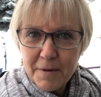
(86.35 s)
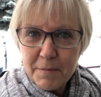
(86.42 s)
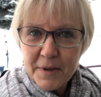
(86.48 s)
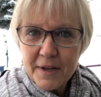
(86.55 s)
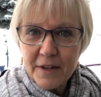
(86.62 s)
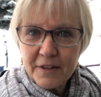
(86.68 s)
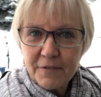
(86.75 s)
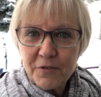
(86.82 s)

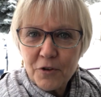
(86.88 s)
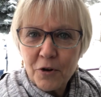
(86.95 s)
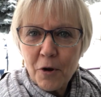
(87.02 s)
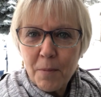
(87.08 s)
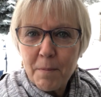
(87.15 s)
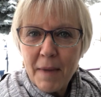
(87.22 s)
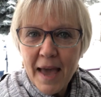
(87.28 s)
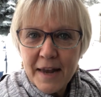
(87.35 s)
because if you
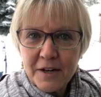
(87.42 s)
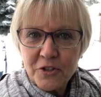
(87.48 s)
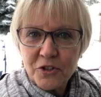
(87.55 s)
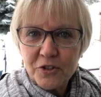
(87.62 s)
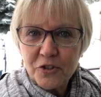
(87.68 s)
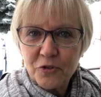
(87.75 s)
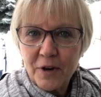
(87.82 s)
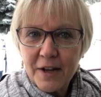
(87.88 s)
don't manage
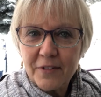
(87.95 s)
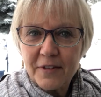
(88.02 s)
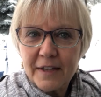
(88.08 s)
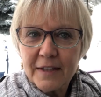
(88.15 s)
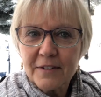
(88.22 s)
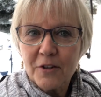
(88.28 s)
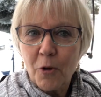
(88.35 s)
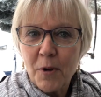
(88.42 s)
your stress,
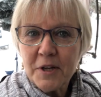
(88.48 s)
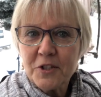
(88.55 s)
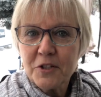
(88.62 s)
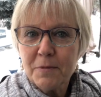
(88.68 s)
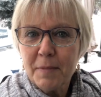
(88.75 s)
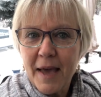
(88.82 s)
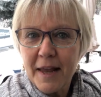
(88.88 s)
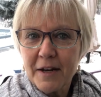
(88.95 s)
it's going
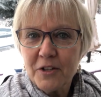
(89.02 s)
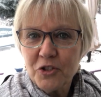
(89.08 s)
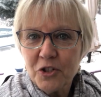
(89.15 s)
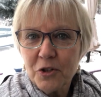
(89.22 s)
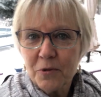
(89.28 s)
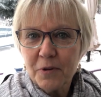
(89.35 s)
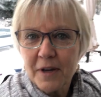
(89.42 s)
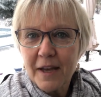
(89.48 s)
to manage
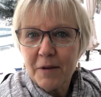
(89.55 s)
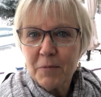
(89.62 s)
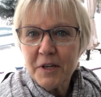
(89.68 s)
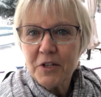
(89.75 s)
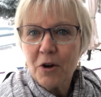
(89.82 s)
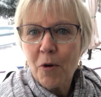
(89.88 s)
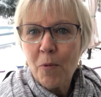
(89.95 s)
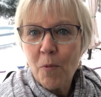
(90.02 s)
you, and we
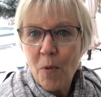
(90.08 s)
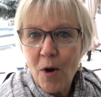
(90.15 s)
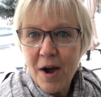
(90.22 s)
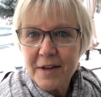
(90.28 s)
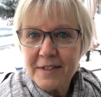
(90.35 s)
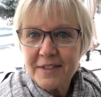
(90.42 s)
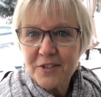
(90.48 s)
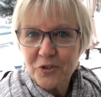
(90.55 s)
don't
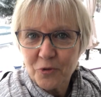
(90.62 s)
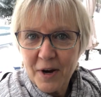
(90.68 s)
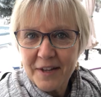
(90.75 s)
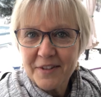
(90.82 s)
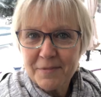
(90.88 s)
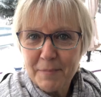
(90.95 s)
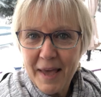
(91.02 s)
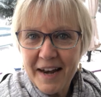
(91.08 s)
want
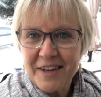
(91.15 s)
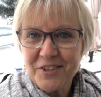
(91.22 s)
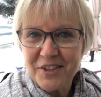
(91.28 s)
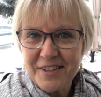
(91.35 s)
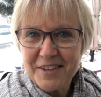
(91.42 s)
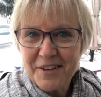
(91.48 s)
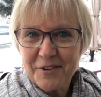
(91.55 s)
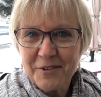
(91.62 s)
stress
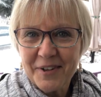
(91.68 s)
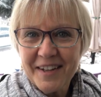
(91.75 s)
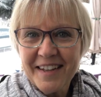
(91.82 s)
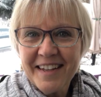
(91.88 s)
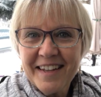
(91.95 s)
managing you.